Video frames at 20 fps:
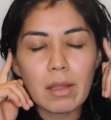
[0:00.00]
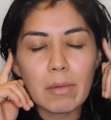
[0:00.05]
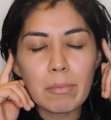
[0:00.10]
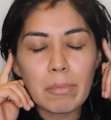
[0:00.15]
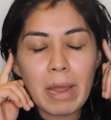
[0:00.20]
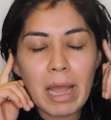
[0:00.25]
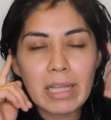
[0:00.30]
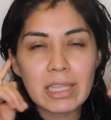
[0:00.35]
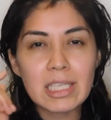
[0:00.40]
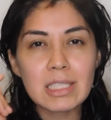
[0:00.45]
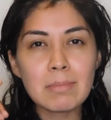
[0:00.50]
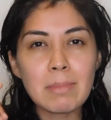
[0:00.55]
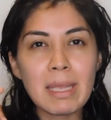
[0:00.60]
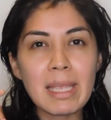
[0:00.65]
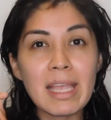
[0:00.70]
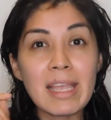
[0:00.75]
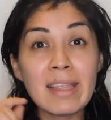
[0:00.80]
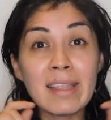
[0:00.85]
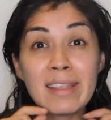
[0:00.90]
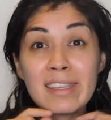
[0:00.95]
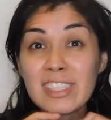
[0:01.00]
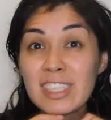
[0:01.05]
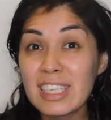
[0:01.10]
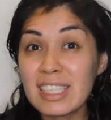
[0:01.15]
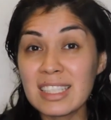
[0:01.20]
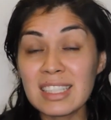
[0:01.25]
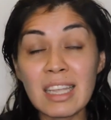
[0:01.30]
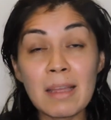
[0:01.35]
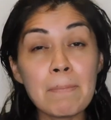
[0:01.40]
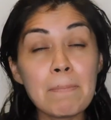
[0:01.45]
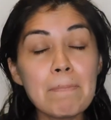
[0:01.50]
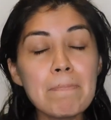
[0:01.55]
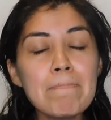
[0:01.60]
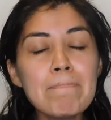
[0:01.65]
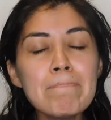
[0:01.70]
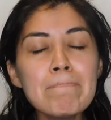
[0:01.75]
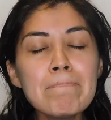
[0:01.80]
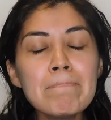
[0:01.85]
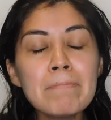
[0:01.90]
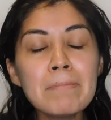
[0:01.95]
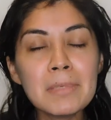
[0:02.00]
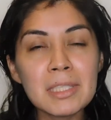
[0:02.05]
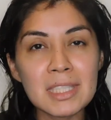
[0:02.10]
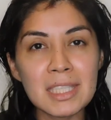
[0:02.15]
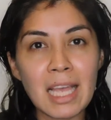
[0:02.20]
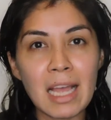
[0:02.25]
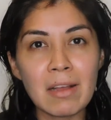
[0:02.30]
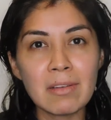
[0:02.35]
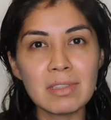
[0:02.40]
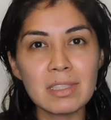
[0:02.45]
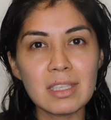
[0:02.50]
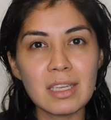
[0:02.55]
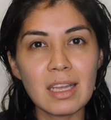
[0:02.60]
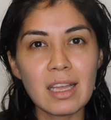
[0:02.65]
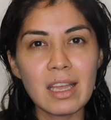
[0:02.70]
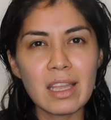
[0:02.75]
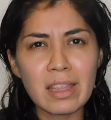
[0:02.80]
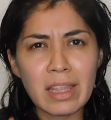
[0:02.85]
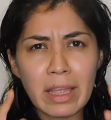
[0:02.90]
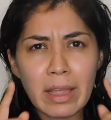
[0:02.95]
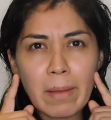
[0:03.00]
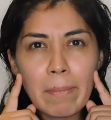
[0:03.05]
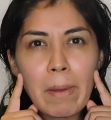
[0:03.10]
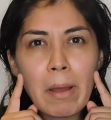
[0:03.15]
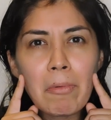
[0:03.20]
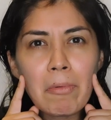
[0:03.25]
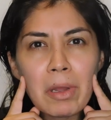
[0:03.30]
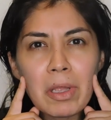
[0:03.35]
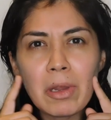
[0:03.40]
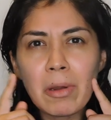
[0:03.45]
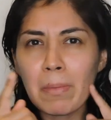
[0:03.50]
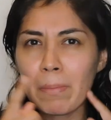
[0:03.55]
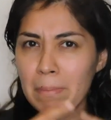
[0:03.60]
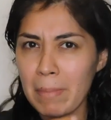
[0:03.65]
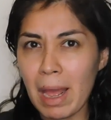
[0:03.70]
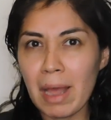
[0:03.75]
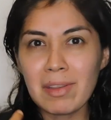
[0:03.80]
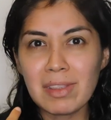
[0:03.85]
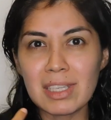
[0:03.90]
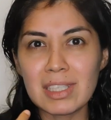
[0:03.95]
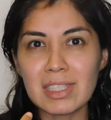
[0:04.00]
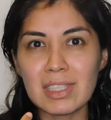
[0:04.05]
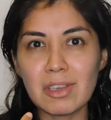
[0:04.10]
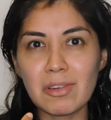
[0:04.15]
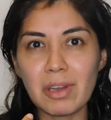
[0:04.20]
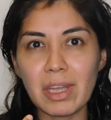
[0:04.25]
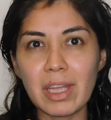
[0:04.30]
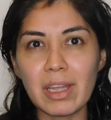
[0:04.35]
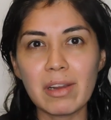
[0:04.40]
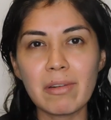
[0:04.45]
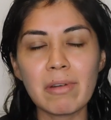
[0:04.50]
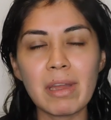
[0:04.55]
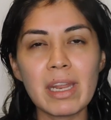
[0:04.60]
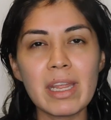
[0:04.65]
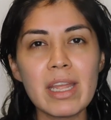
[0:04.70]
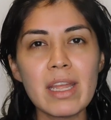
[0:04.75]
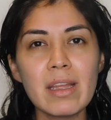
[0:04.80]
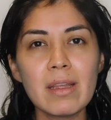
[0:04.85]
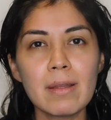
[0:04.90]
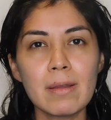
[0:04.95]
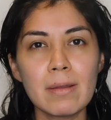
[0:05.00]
Practice making just the sound. Think about what your mouth is doing. Ready?